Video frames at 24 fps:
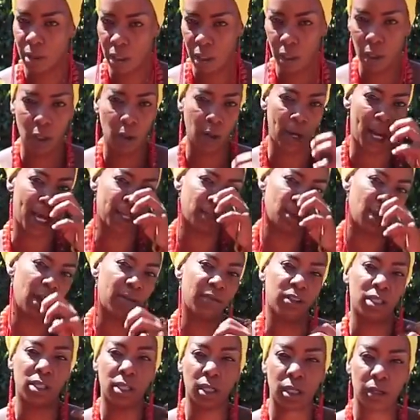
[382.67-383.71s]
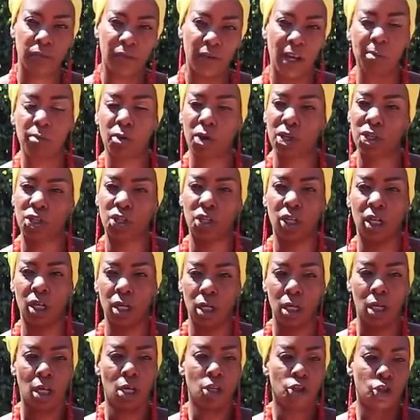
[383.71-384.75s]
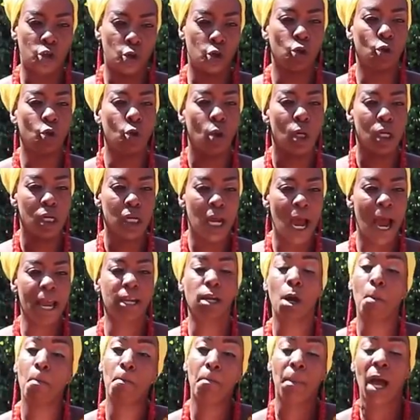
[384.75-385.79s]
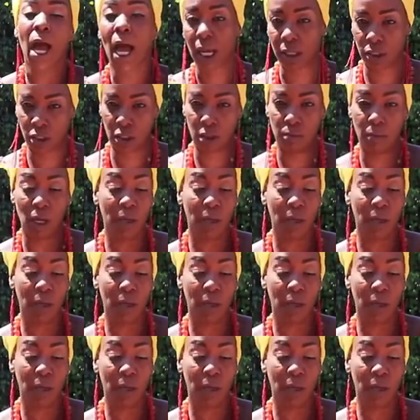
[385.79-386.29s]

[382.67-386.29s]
It has to have a certain vibration to kind of match.